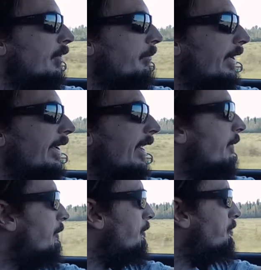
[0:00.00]
But I
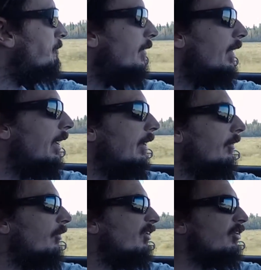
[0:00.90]
am a
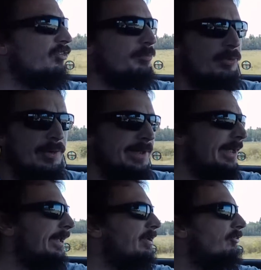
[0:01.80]
little
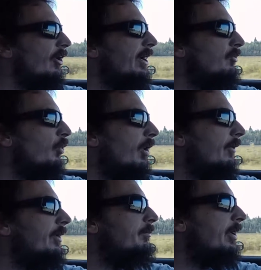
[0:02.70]
disappointed in the ride
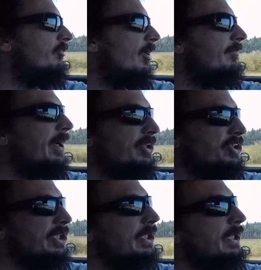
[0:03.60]
quality, because I've
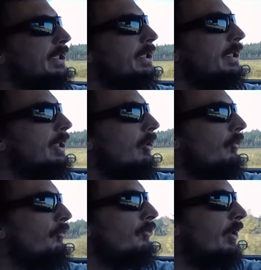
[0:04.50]
actually
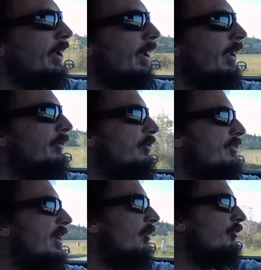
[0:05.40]
owned a
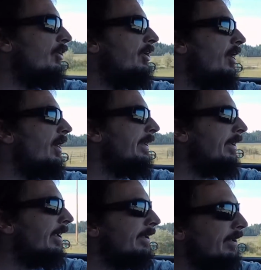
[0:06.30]
2009
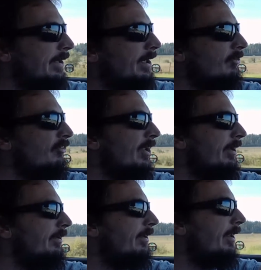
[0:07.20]
Hyundai
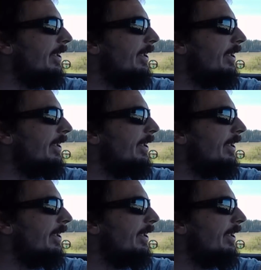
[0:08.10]
Accent that